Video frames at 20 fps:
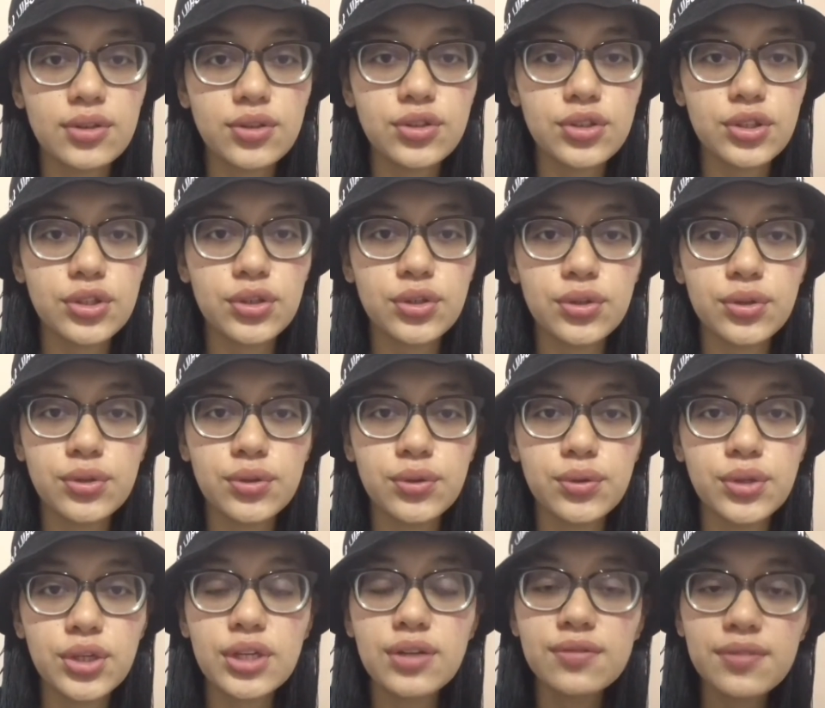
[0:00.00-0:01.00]

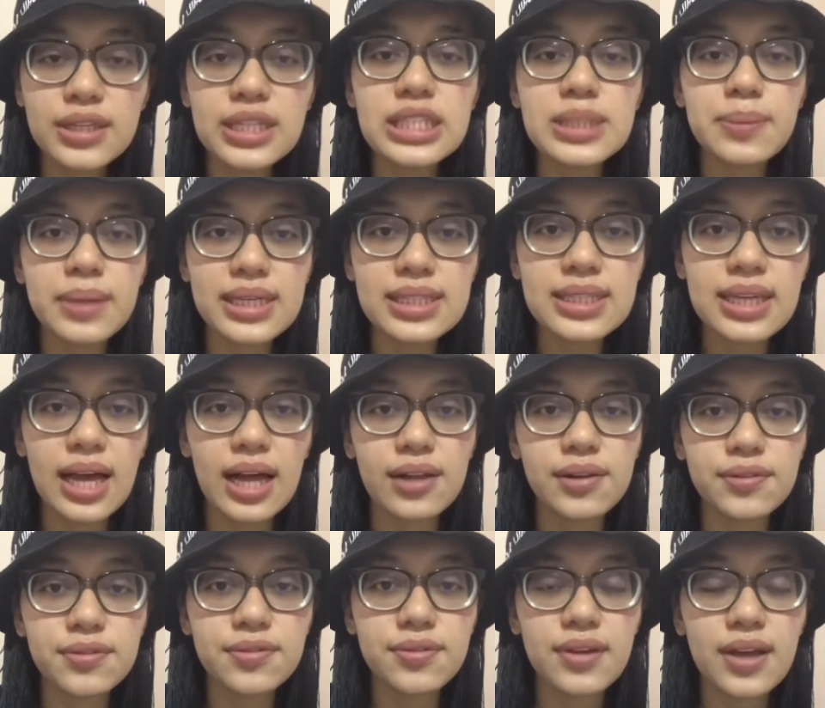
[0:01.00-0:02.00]
to convince myself
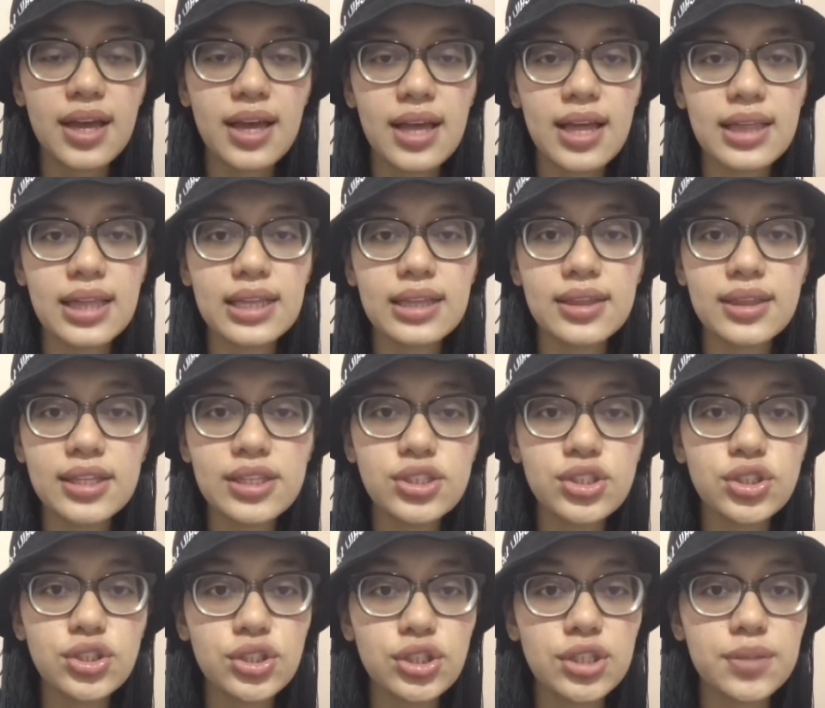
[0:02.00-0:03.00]
that
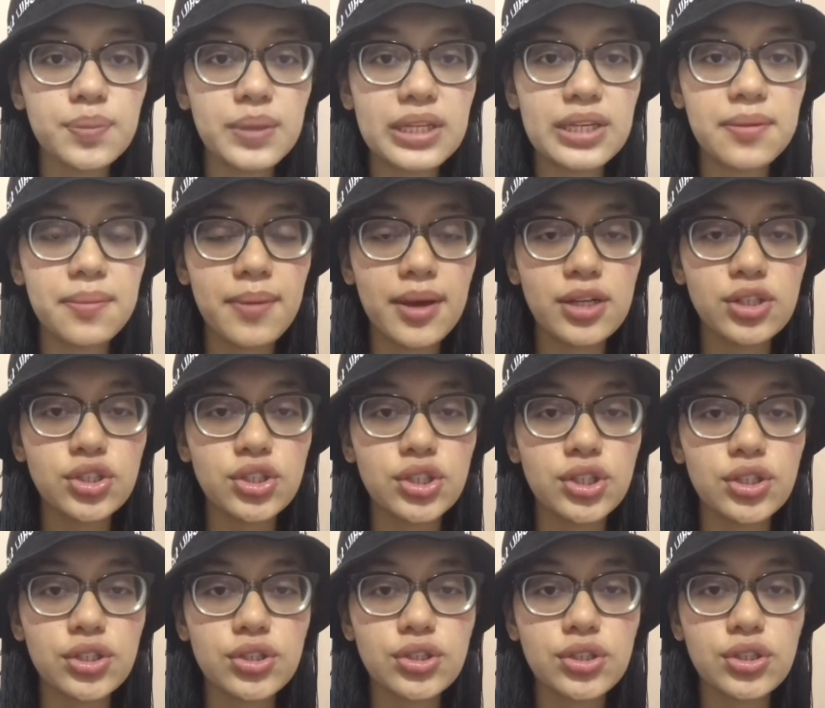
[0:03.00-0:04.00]
this should be the
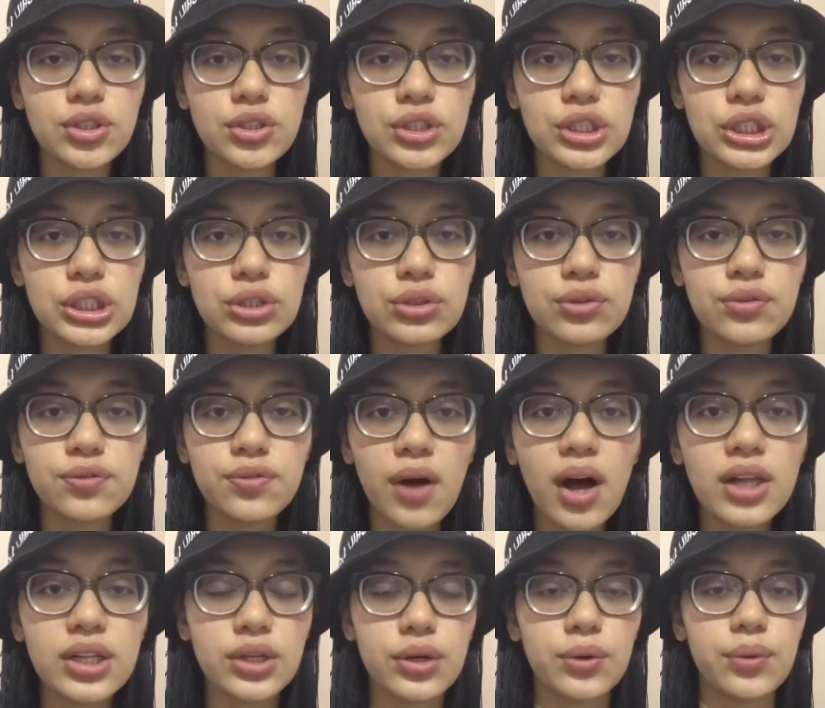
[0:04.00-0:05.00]
measures to
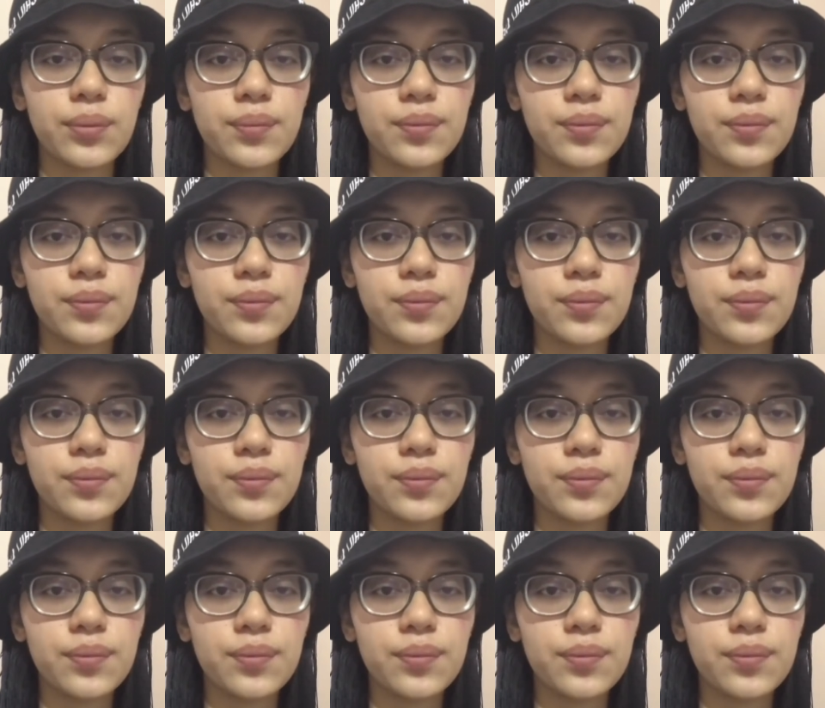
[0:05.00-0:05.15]
follow.